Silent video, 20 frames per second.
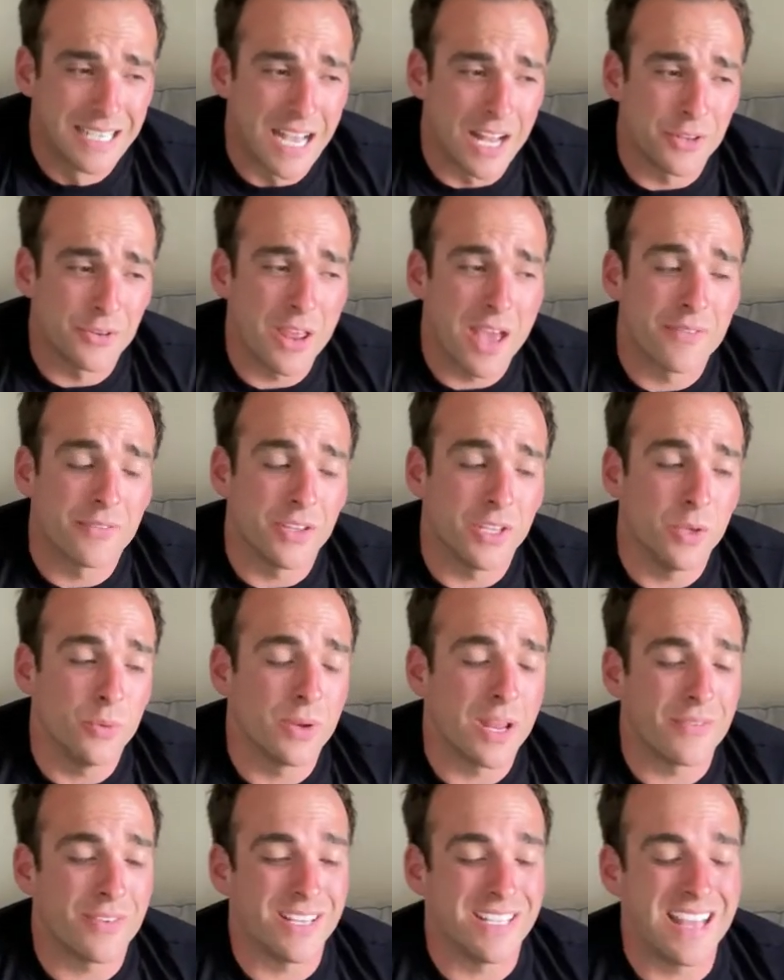And you
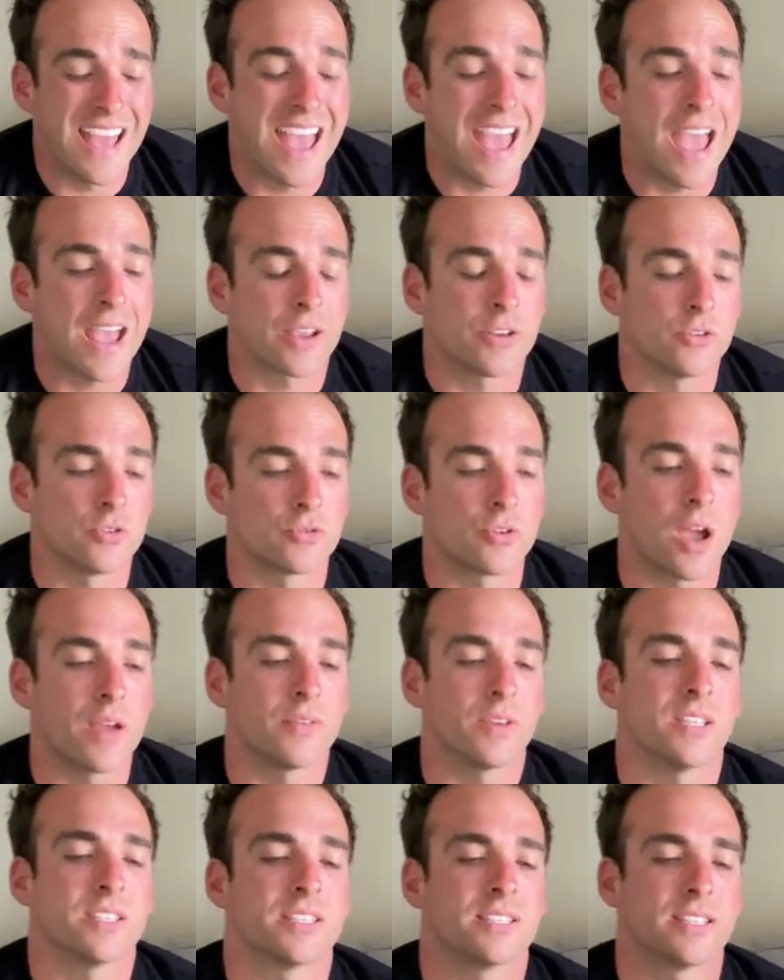would have a tack driving